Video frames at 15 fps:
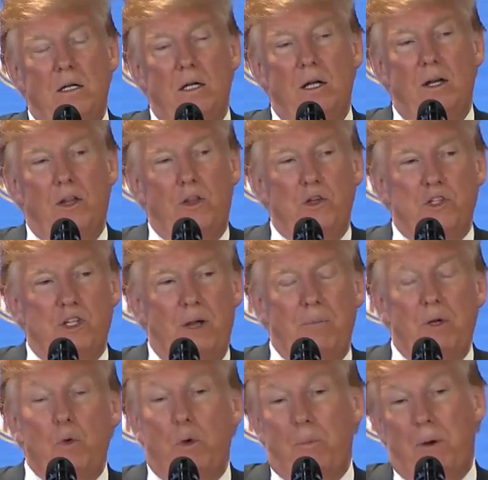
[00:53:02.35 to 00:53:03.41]
another
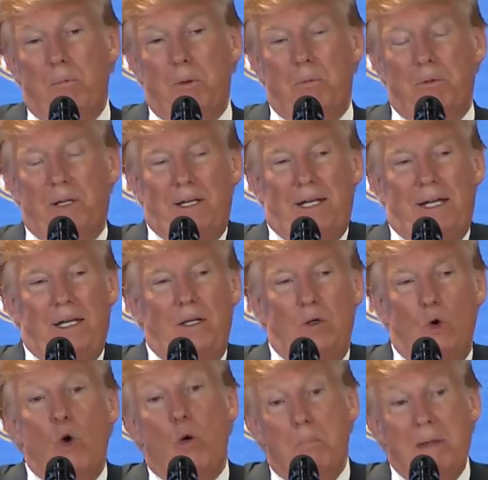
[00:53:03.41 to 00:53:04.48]
summit. We'll probably need,
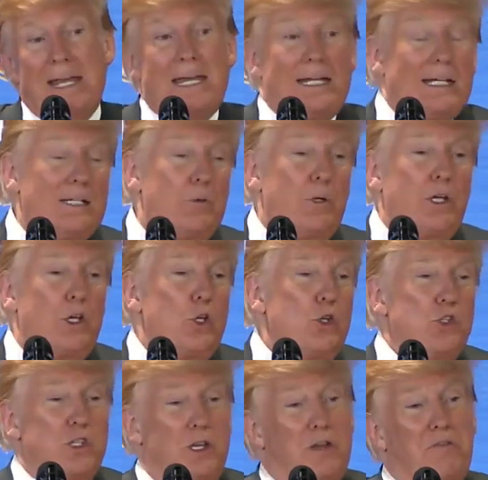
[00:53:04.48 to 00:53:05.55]
or meeting, we can
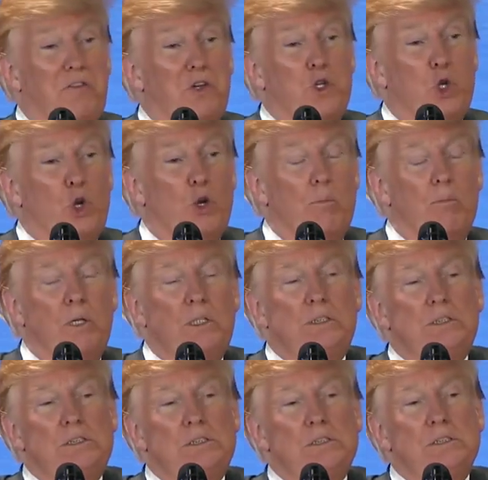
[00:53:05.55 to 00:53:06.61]
use a different term,
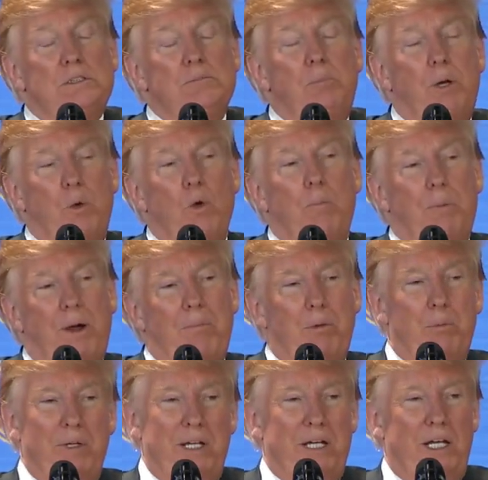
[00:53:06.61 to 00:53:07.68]
but we'll
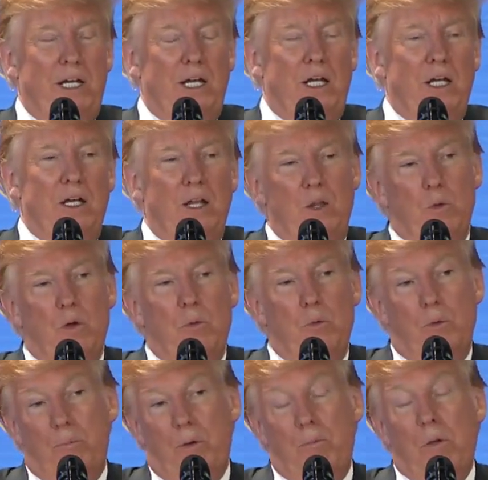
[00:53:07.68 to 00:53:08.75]
probably need another one.